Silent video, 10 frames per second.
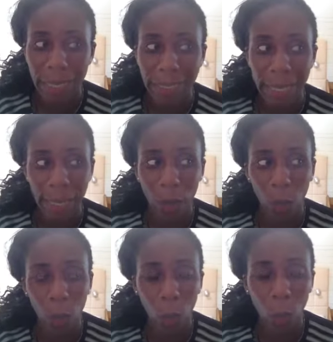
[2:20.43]
Now,
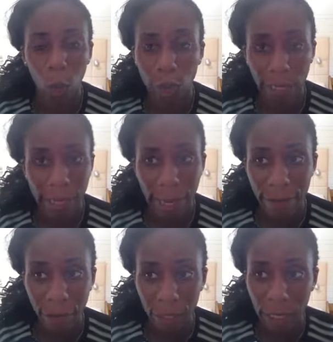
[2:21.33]
what they
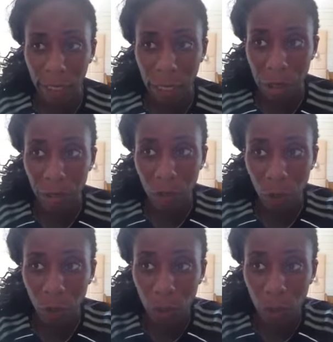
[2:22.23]
have to get accustomed to,